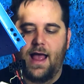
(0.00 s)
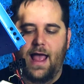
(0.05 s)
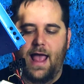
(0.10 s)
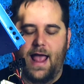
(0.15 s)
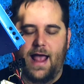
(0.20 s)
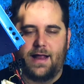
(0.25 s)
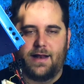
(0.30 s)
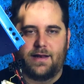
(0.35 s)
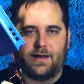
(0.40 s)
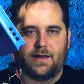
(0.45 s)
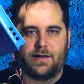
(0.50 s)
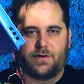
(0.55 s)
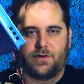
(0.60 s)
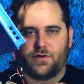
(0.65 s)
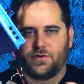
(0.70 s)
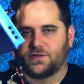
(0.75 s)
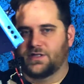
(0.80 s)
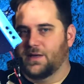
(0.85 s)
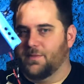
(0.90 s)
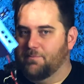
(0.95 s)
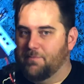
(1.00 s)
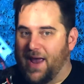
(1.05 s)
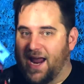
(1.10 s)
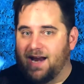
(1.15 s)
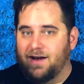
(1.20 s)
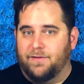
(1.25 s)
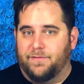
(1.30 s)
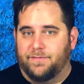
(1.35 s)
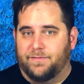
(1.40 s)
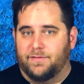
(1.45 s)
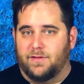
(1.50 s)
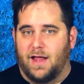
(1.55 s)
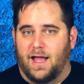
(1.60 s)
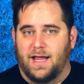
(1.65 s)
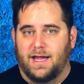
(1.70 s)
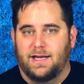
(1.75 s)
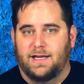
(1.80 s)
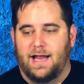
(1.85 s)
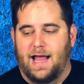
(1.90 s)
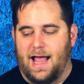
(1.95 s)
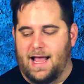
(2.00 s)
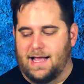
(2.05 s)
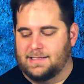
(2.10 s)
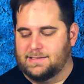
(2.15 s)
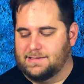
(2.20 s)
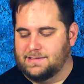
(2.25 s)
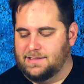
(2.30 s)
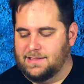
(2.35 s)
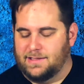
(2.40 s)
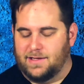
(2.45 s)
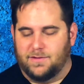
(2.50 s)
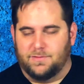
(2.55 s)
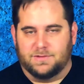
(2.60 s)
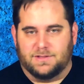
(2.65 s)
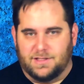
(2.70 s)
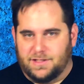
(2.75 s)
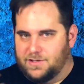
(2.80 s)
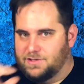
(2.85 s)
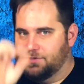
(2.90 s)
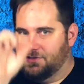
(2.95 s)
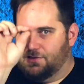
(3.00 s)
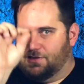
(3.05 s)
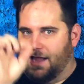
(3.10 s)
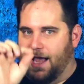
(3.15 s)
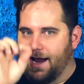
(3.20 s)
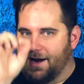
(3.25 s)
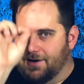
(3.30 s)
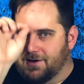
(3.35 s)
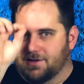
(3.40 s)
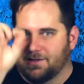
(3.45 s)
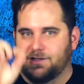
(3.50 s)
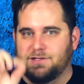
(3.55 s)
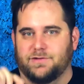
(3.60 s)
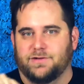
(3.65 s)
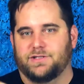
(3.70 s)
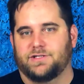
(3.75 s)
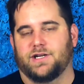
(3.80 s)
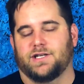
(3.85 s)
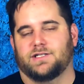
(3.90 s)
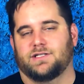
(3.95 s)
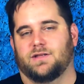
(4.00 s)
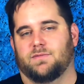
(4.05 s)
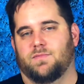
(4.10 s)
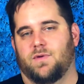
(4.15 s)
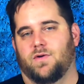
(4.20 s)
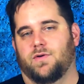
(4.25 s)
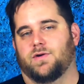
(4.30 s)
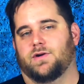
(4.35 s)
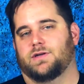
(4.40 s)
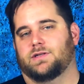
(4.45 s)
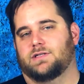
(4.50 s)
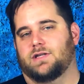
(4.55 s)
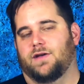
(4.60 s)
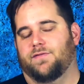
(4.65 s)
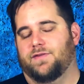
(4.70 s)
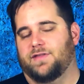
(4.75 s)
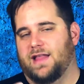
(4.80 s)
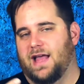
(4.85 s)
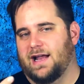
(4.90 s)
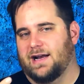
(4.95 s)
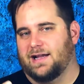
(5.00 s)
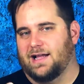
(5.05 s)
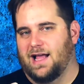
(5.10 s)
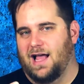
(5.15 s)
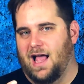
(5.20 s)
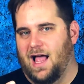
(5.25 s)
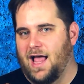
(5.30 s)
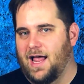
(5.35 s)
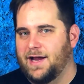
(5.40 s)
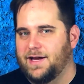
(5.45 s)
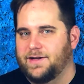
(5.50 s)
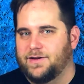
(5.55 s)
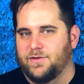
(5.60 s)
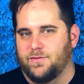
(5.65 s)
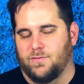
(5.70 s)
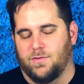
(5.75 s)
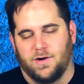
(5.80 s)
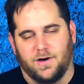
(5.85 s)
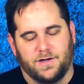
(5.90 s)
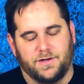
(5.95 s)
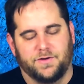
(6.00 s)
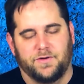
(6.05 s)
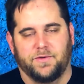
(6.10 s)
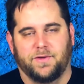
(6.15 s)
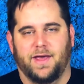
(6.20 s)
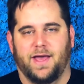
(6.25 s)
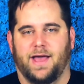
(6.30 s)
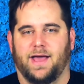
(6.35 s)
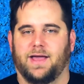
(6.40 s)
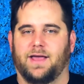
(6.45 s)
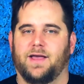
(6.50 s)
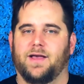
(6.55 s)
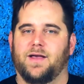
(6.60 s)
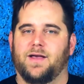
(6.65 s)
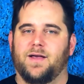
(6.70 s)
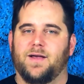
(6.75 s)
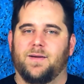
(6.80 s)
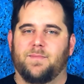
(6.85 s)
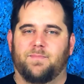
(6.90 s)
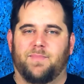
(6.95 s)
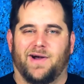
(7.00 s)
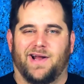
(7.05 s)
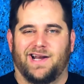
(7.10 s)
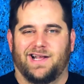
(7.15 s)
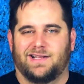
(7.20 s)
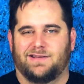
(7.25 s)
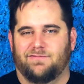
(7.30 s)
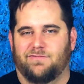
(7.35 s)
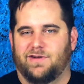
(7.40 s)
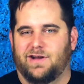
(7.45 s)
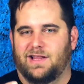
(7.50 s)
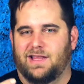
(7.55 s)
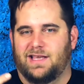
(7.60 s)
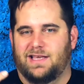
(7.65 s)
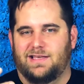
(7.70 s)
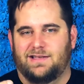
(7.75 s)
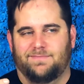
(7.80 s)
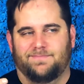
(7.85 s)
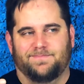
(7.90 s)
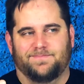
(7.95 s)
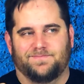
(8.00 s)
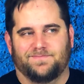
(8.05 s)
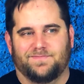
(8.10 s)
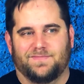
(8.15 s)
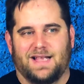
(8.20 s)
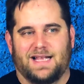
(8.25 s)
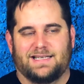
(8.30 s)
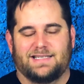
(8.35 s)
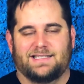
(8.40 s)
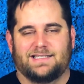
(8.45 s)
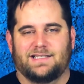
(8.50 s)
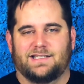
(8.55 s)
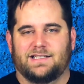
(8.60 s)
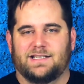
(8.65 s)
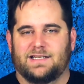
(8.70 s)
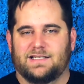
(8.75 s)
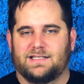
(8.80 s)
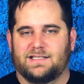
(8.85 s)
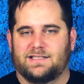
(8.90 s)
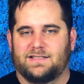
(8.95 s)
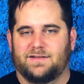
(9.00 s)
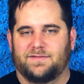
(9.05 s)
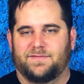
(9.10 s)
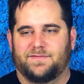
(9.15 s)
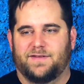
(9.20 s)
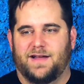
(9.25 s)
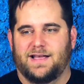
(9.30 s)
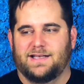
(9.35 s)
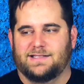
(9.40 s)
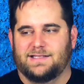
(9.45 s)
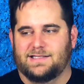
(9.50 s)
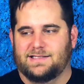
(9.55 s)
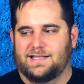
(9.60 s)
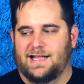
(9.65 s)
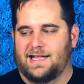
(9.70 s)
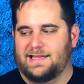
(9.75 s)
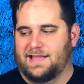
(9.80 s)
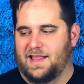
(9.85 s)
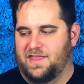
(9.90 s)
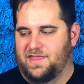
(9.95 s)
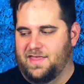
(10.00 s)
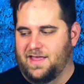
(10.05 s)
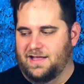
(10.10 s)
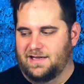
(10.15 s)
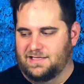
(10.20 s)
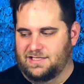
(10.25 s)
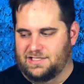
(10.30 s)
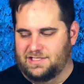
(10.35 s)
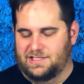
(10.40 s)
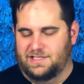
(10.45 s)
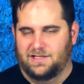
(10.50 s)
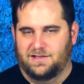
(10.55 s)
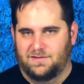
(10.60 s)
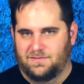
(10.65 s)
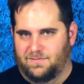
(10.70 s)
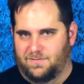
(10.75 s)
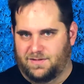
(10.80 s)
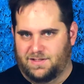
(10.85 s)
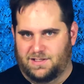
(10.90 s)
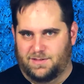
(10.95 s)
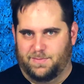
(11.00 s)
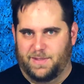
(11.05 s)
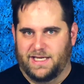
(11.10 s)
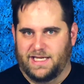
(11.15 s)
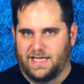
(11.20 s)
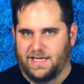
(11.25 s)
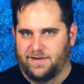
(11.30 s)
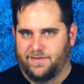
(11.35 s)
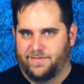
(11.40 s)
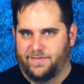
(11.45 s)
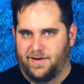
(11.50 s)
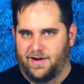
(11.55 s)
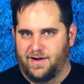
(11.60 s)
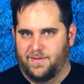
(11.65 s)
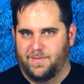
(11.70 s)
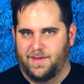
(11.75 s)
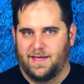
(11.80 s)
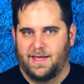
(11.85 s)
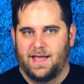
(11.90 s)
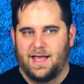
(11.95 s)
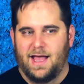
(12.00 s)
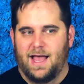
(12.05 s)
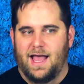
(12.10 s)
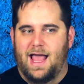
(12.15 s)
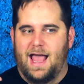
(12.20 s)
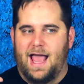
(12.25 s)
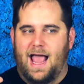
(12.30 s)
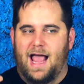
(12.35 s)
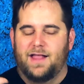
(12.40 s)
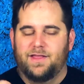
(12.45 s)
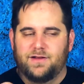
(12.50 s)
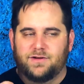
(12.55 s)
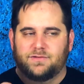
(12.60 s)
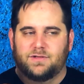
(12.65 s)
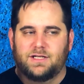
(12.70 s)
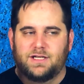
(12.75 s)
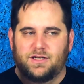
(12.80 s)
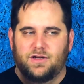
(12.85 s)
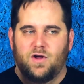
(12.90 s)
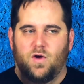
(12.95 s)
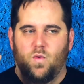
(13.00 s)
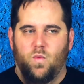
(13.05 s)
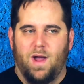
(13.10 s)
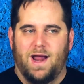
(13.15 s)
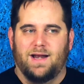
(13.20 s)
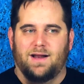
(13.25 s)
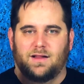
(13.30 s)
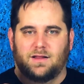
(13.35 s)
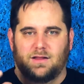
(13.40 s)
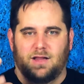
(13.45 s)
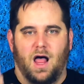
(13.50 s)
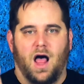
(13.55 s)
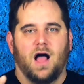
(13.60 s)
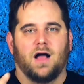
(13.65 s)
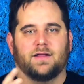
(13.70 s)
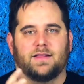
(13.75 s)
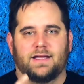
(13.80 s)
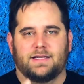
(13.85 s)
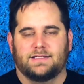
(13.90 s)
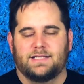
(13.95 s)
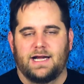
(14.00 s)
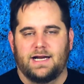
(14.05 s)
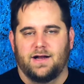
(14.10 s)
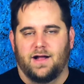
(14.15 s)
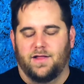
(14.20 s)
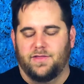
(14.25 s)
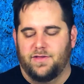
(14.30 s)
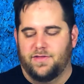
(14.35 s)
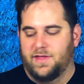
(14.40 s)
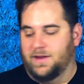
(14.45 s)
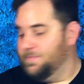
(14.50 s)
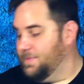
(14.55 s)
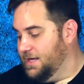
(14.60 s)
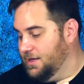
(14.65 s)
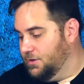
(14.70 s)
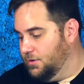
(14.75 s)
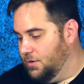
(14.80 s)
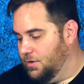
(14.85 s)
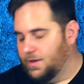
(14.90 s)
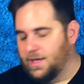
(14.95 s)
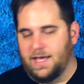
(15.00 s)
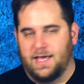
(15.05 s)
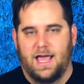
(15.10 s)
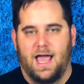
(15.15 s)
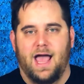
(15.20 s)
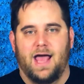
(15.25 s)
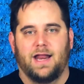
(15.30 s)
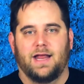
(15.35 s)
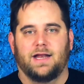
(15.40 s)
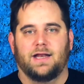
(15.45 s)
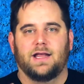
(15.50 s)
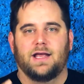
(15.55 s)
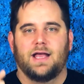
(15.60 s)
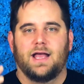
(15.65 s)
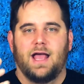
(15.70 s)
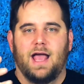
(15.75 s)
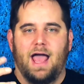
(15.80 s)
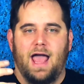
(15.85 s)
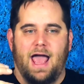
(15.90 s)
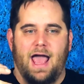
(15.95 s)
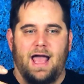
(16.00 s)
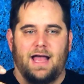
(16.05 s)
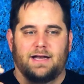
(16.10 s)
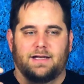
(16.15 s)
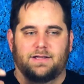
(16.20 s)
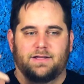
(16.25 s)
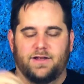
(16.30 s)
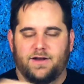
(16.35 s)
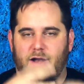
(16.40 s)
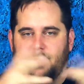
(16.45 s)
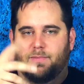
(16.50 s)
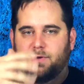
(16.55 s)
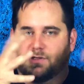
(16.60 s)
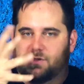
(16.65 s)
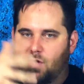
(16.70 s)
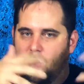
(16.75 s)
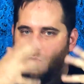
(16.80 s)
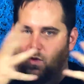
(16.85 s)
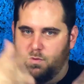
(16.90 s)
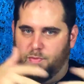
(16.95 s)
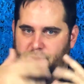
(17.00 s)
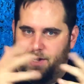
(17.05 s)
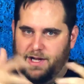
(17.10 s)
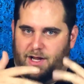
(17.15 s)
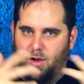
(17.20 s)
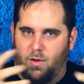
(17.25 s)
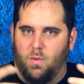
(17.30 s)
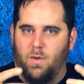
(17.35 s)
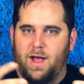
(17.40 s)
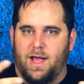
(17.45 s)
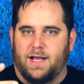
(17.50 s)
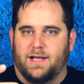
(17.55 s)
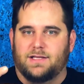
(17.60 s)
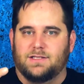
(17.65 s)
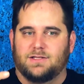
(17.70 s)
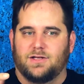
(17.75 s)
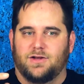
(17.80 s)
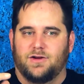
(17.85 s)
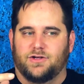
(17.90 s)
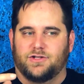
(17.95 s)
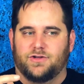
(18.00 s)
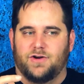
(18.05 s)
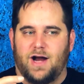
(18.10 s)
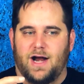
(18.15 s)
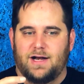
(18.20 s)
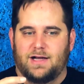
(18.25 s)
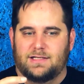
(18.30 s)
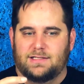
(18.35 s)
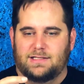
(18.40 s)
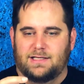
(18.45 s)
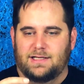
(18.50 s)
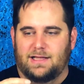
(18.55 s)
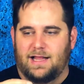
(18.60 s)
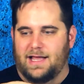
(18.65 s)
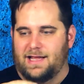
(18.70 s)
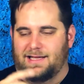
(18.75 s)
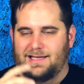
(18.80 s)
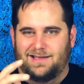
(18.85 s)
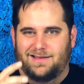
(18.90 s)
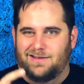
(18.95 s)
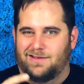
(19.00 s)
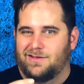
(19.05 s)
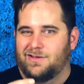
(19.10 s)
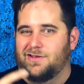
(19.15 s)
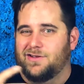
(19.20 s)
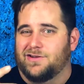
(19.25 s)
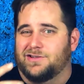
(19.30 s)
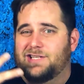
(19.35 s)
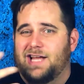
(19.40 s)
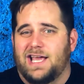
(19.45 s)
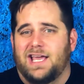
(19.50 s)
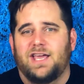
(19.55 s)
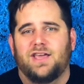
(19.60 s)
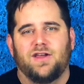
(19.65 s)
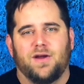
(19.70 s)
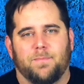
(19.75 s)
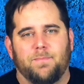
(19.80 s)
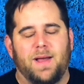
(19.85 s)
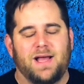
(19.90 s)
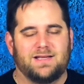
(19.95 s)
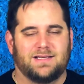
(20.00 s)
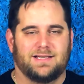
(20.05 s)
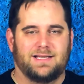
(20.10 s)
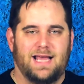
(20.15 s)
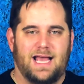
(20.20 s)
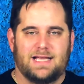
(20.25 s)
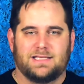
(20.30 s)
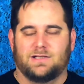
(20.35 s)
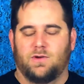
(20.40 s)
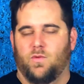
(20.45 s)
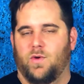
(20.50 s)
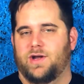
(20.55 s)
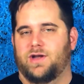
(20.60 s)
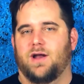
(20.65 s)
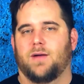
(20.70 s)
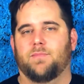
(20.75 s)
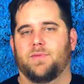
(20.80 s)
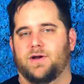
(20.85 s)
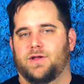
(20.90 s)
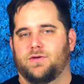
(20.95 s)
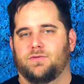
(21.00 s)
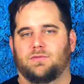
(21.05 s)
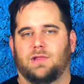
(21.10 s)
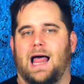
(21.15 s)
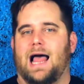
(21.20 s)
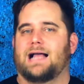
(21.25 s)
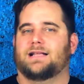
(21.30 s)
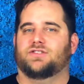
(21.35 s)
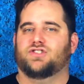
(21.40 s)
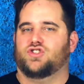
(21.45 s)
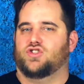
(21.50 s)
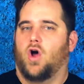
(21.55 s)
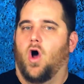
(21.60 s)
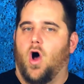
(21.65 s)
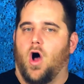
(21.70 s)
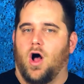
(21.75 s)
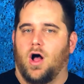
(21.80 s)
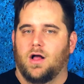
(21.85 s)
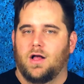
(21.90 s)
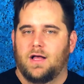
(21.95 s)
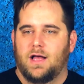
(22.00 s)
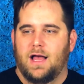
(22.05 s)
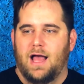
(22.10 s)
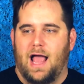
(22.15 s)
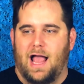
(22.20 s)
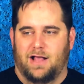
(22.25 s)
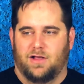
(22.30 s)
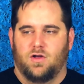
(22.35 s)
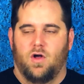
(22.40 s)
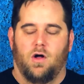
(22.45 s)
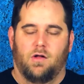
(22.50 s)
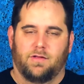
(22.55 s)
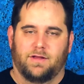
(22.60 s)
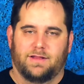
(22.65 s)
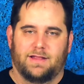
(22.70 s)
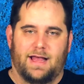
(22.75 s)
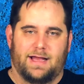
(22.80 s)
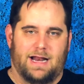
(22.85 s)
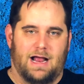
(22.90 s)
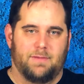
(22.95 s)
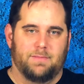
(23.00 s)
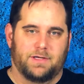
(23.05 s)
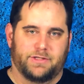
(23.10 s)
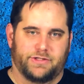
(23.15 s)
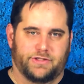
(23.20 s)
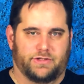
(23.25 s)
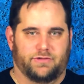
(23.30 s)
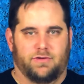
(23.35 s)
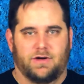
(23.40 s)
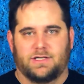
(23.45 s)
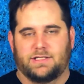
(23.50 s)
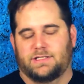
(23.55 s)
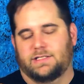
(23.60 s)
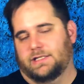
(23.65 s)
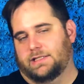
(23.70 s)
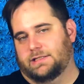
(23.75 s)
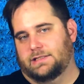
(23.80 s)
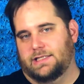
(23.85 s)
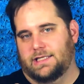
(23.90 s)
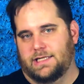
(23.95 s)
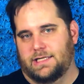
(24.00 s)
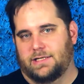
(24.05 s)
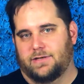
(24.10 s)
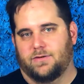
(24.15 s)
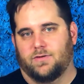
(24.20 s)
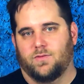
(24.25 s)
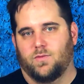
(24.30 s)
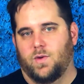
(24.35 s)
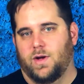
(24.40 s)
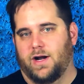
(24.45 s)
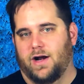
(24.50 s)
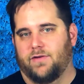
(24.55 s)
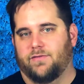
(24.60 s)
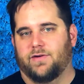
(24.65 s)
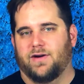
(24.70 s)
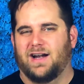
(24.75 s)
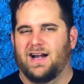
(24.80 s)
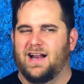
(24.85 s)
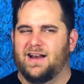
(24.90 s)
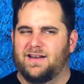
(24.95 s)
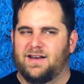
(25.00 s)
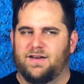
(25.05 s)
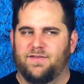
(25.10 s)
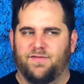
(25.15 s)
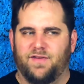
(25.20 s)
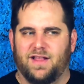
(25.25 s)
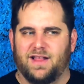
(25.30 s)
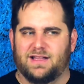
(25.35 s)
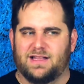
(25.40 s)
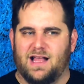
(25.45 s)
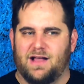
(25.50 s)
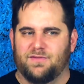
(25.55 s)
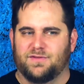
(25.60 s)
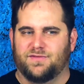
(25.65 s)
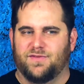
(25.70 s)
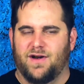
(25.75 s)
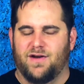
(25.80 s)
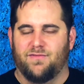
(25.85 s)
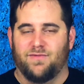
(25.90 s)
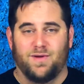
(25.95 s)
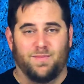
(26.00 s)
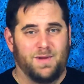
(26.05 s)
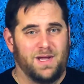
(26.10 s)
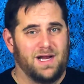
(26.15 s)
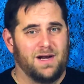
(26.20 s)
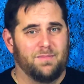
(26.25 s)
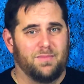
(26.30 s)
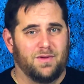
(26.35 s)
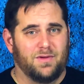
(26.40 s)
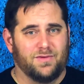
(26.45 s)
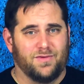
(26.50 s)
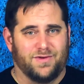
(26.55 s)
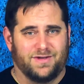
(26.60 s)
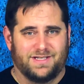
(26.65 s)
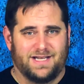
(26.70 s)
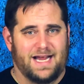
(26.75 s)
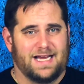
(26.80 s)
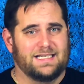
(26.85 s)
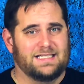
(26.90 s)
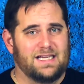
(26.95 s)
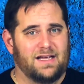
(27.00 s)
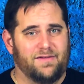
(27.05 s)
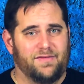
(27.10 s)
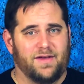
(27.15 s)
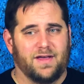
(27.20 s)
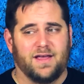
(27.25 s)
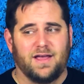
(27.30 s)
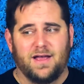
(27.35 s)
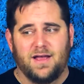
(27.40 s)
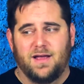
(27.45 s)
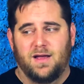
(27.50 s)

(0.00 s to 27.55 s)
and using Betaflight as, you know, with the little sliders to adjust the motor and stuff. And that kind of worked okay, but it still didn't suffice, is that the thing's still spinning in front of me, and there's really no way to log that data other than me looking at it. And the numbers go pretty quick. So you're trying to see, like, you're taking your best guess at what number you last saw and calling that how much thrust it did or whatever. And I didn't feel like that was very repeatable nor scientific,